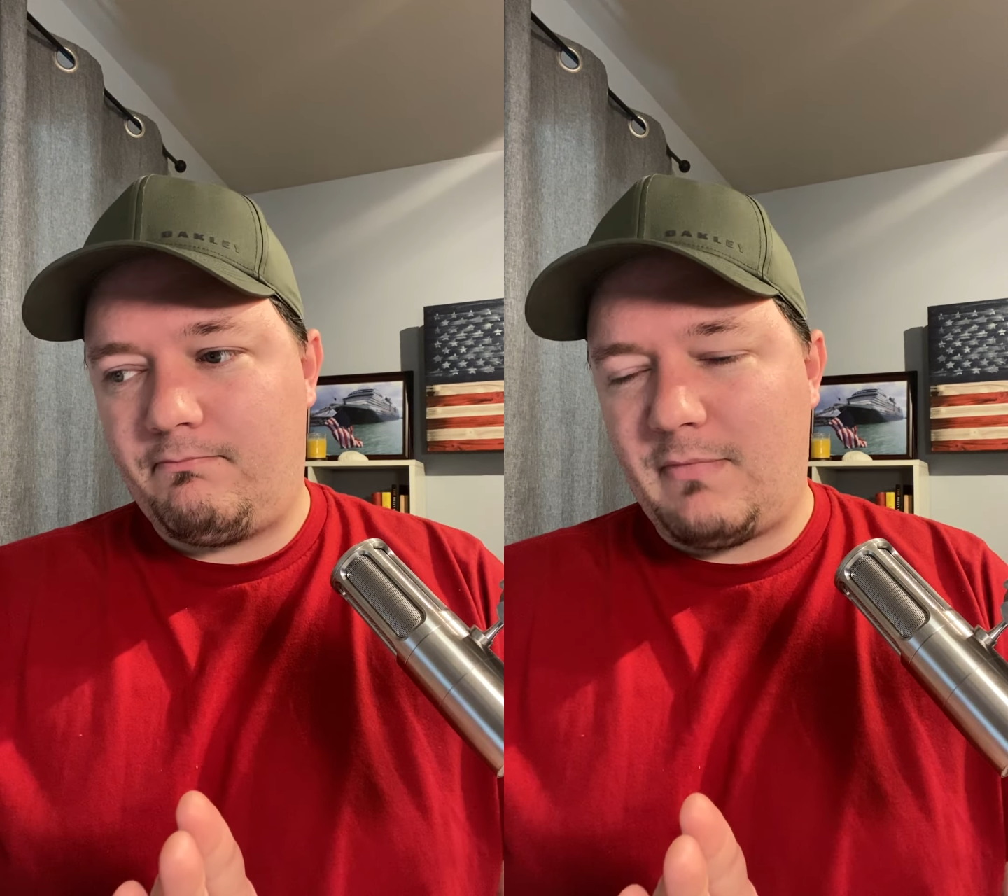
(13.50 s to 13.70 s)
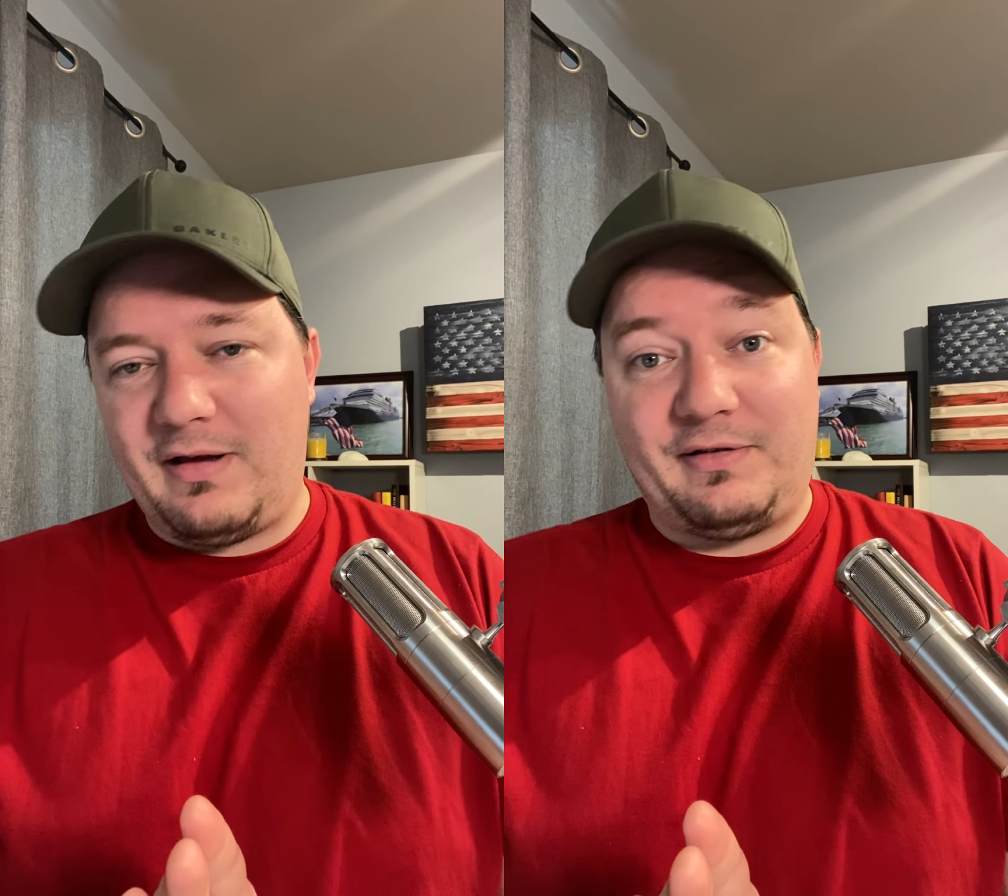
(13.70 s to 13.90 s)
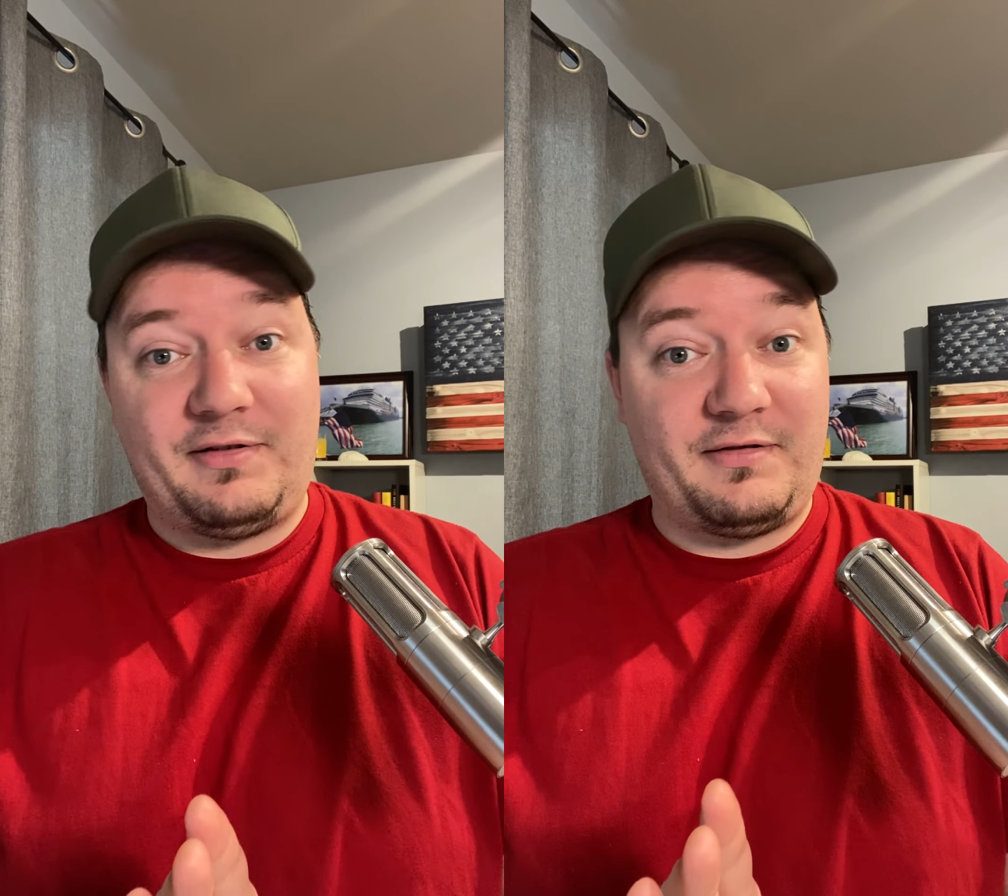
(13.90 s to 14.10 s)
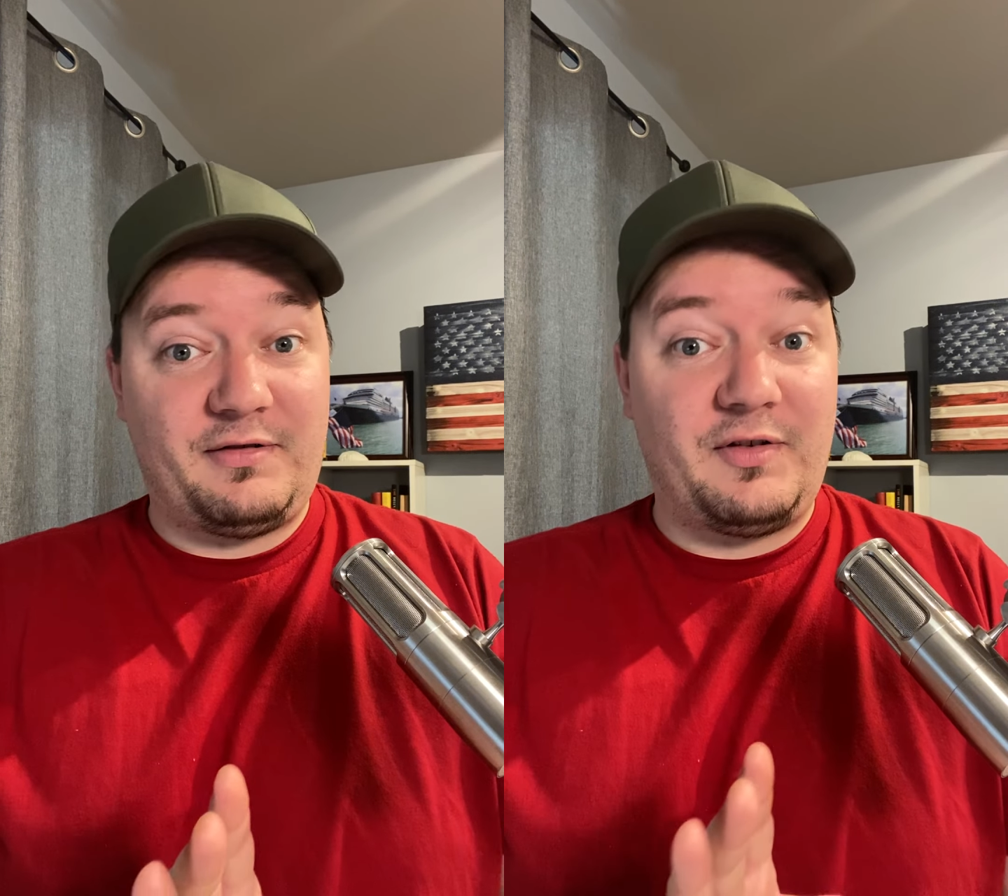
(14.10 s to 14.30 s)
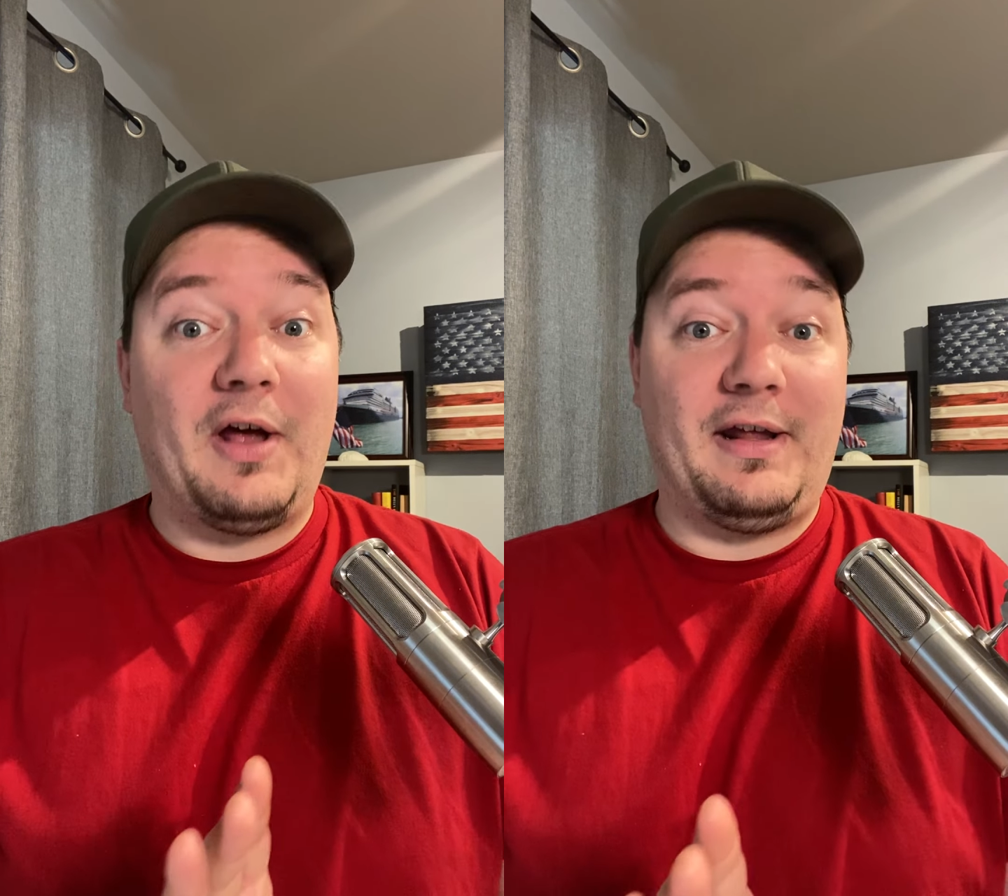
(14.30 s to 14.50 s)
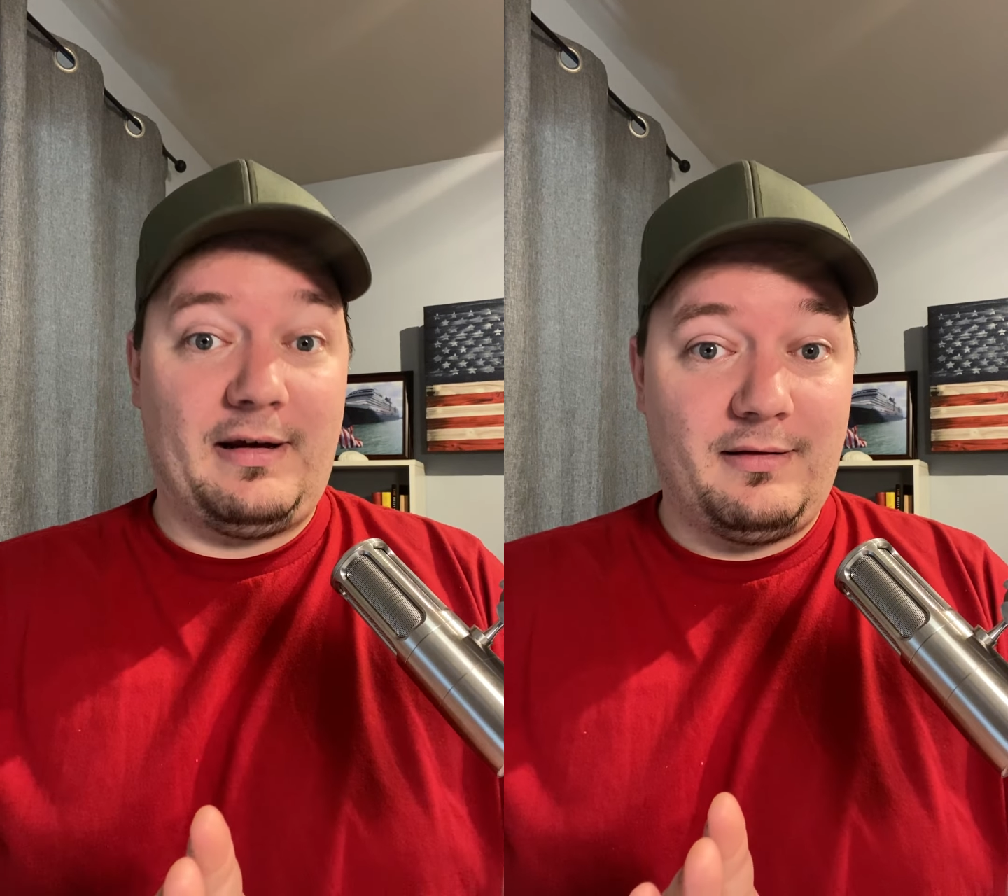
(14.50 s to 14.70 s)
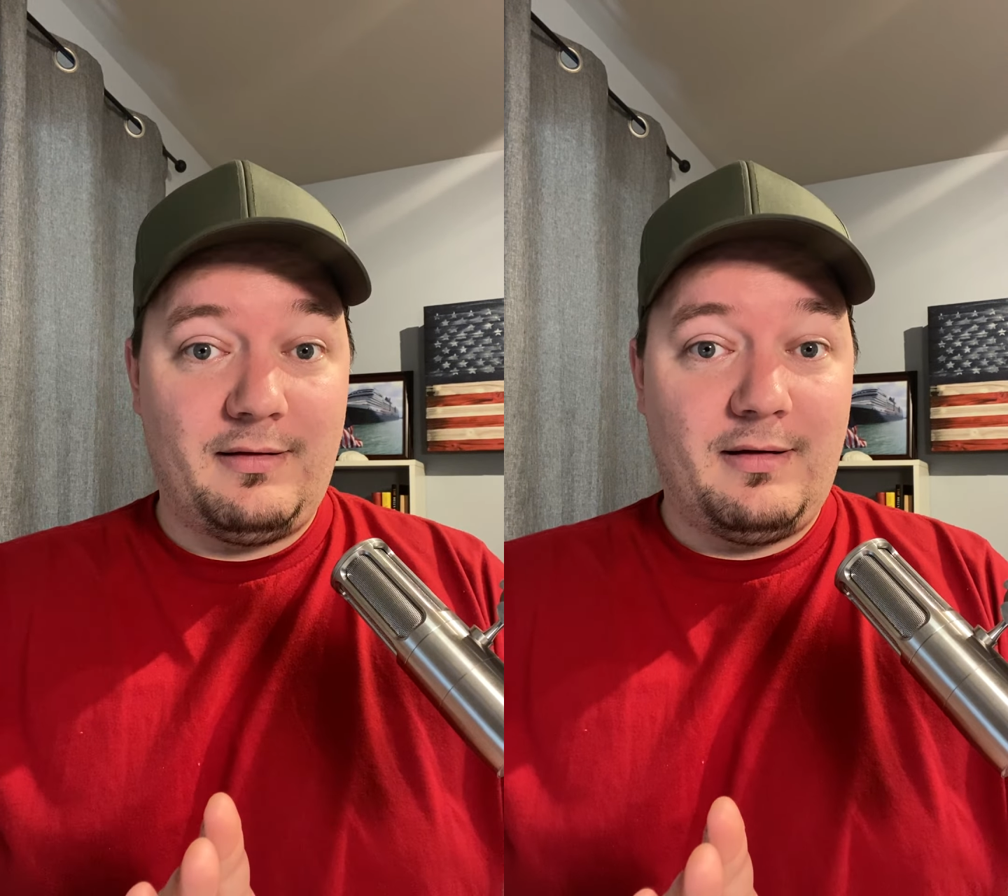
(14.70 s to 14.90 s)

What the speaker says: it's stunning.